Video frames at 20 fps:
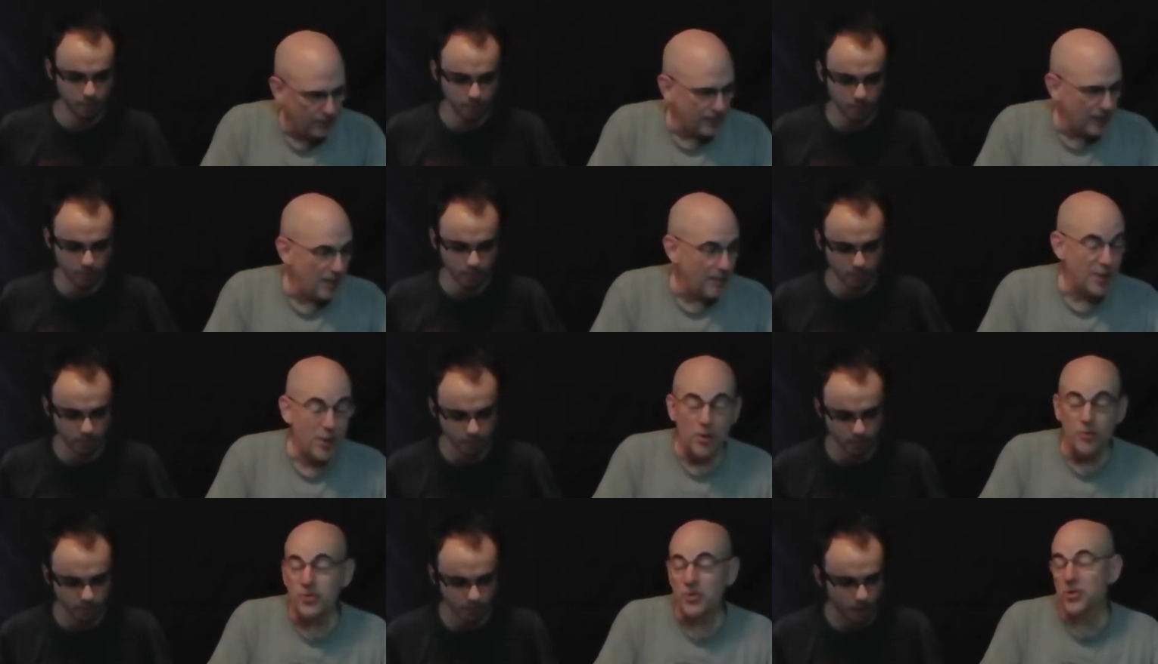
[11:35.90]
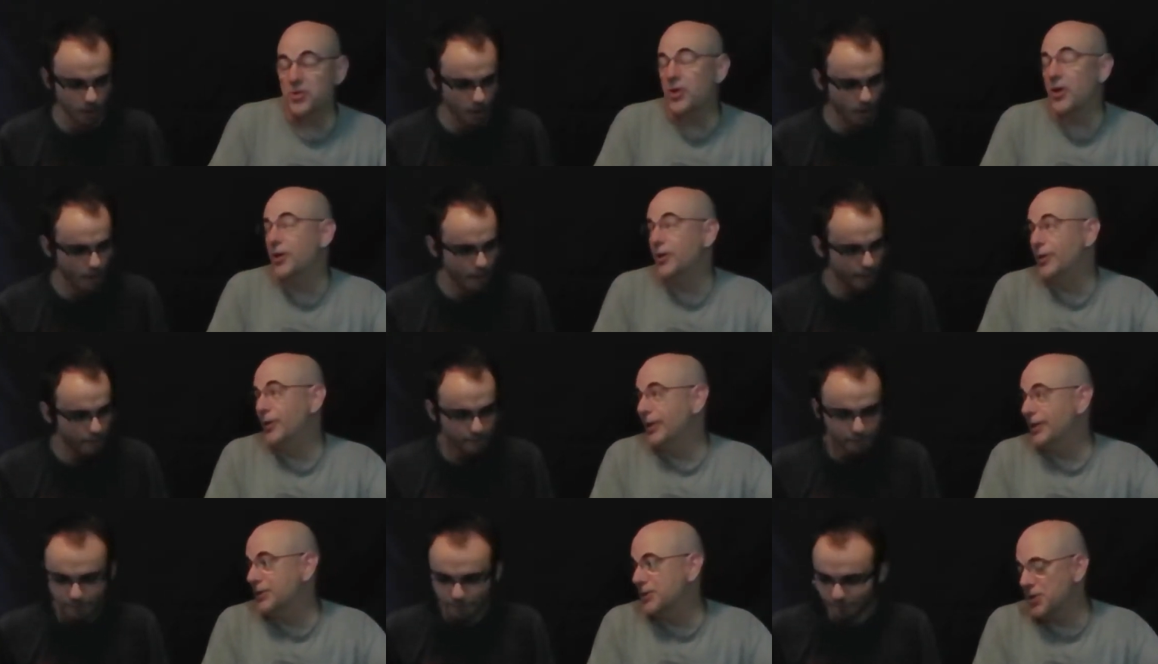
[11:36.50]
Speaker 1: Now my nose is
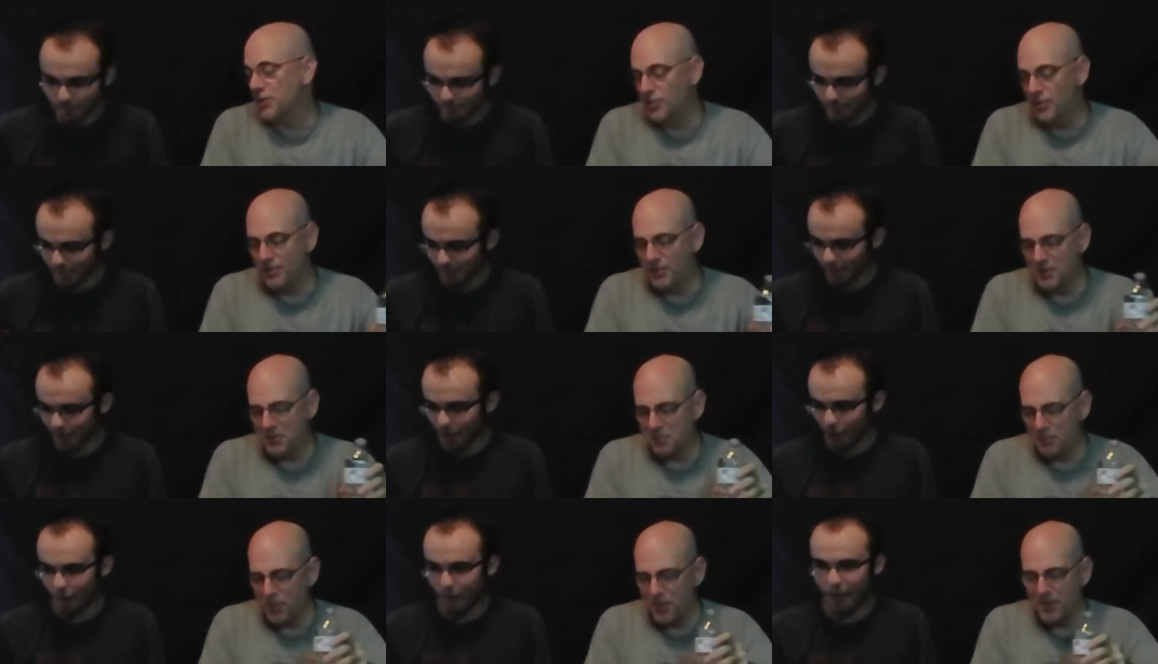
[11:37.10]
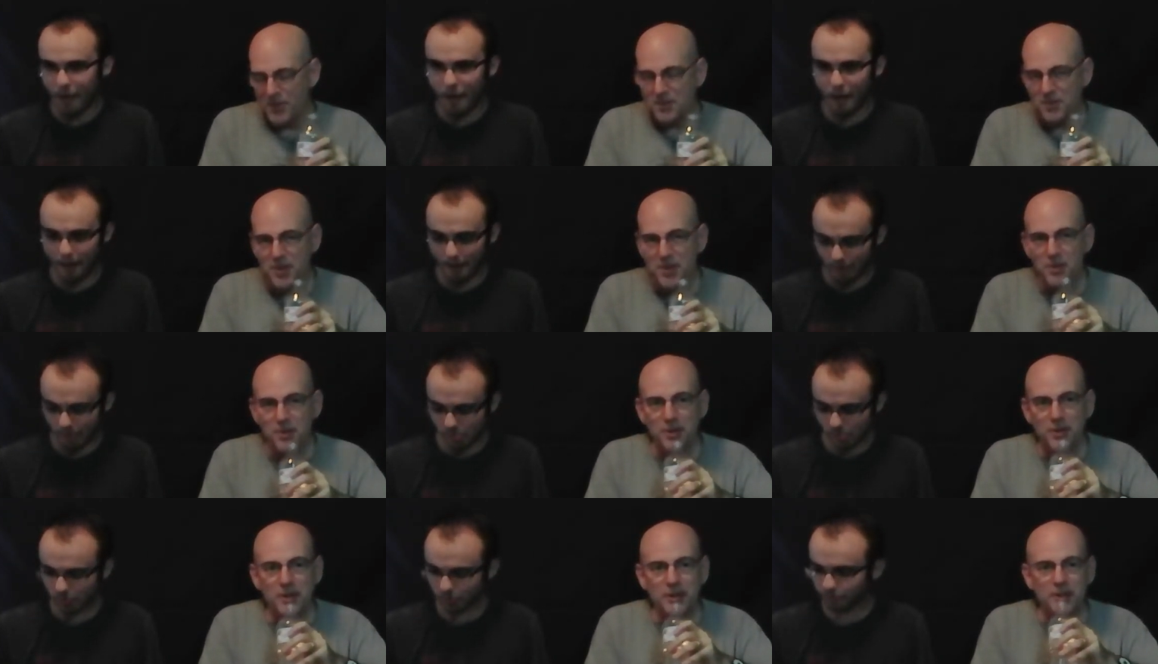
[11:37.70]
starting to run, so we must be
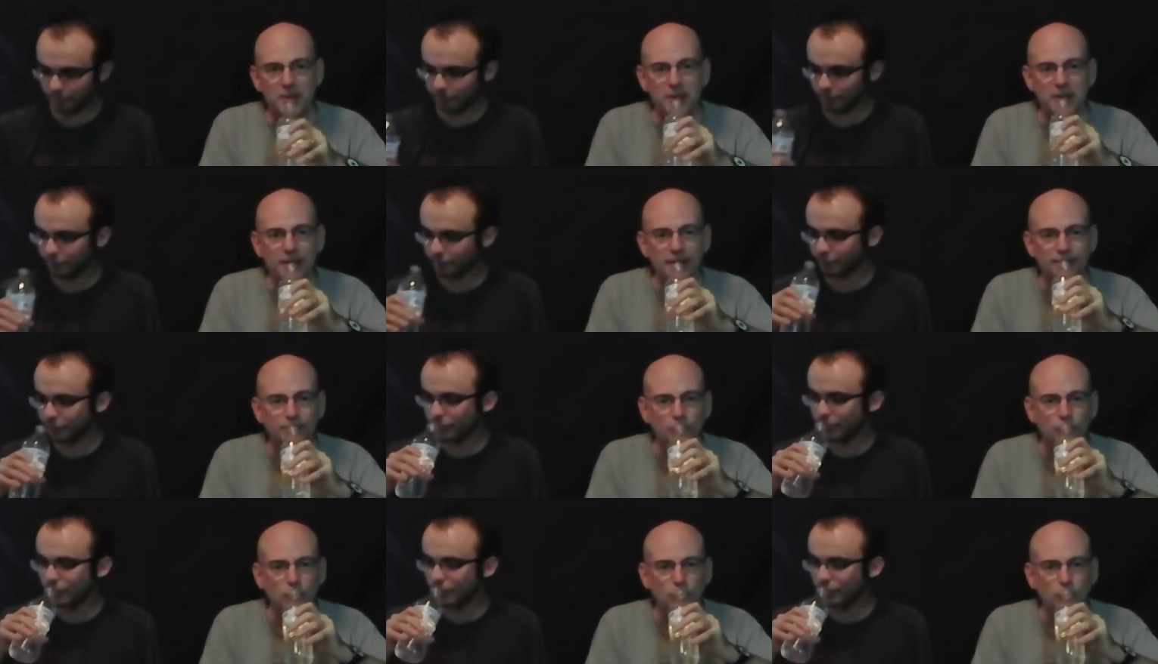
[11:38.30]
doing good today.